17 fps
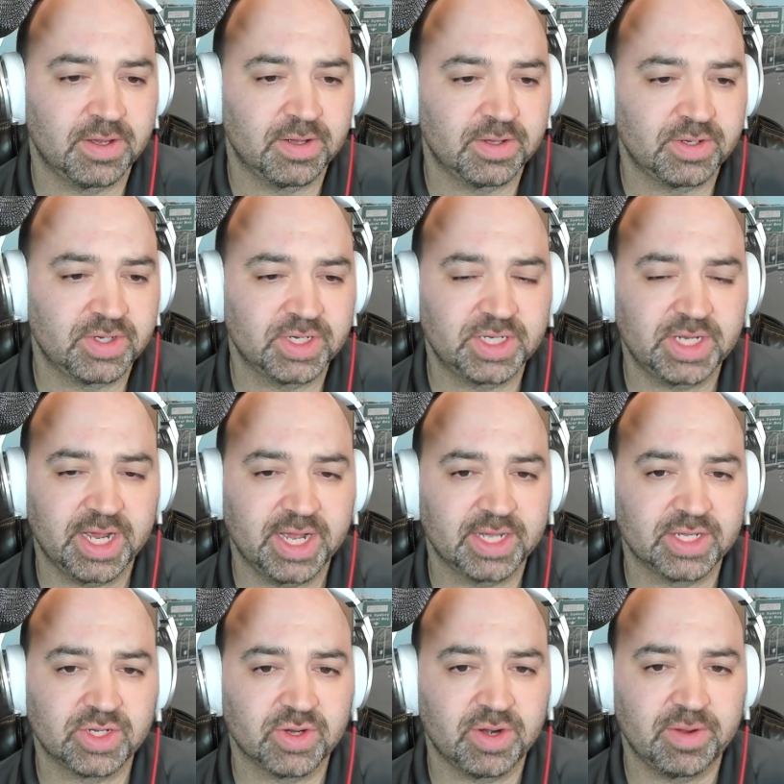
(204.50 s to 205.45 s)
just to
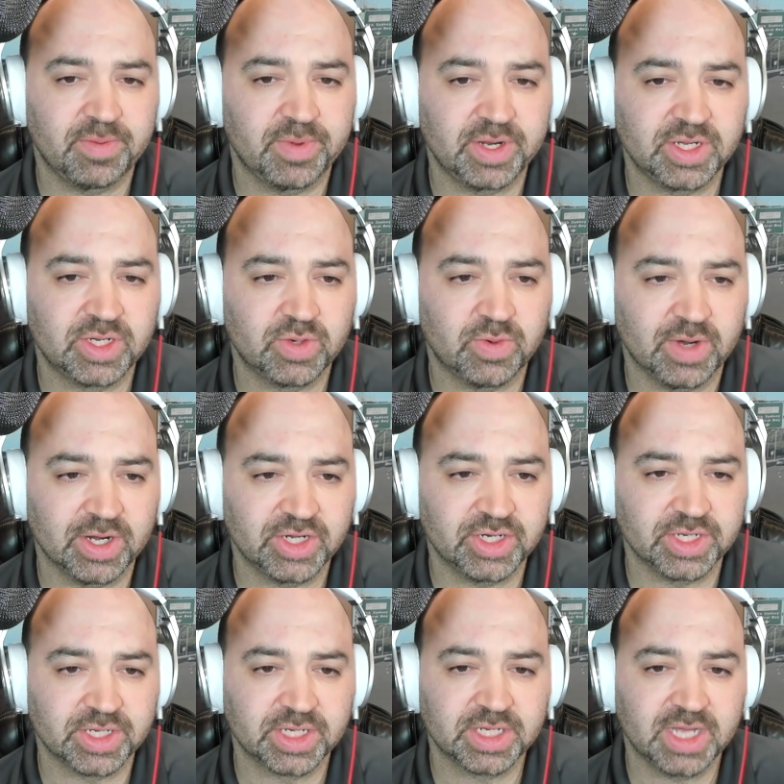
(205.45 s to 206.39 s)
answer anybody's
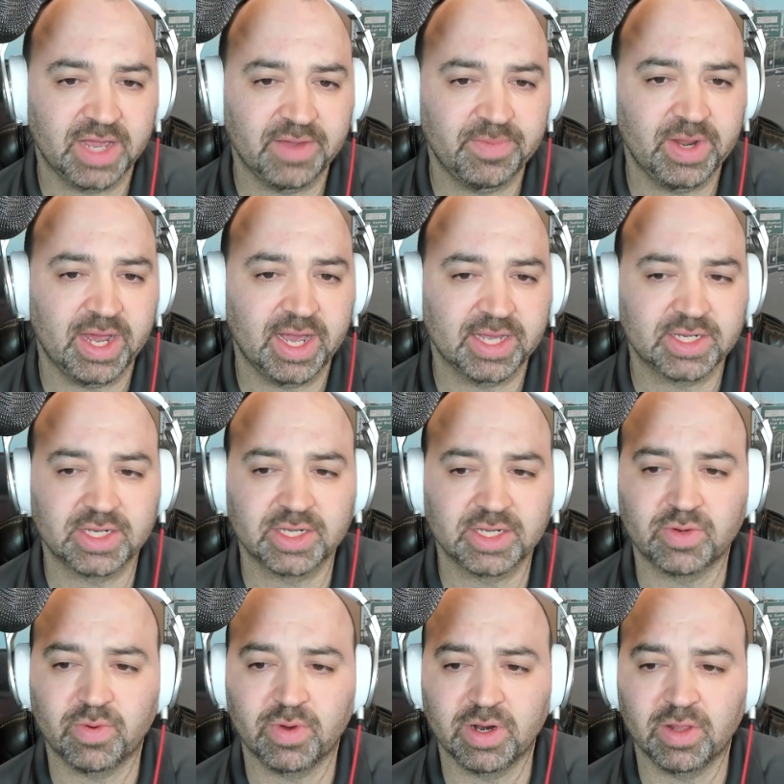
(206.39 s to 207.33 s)
questions, because I have been asked it
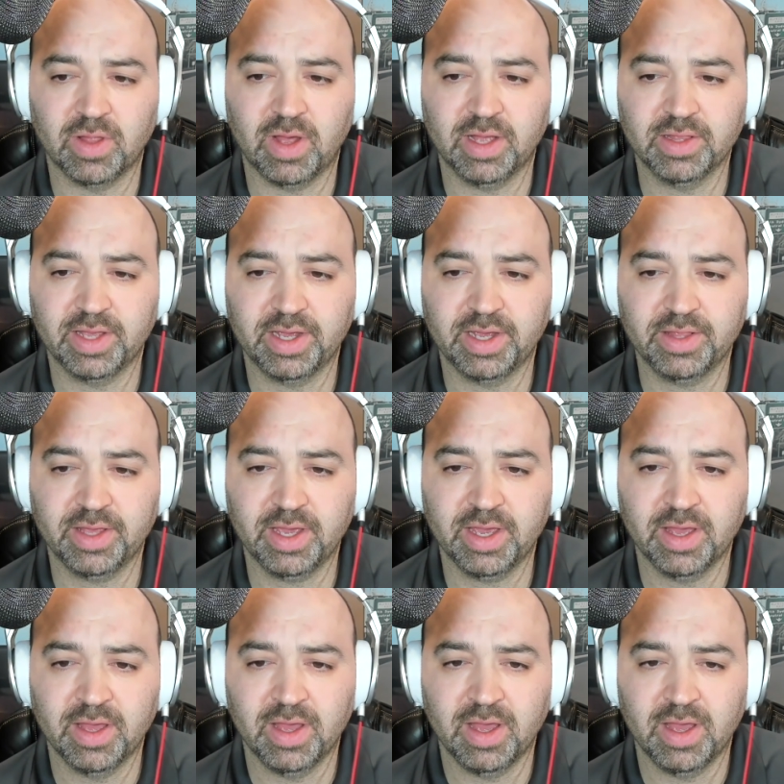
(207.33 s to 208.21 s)
quite a lot lately.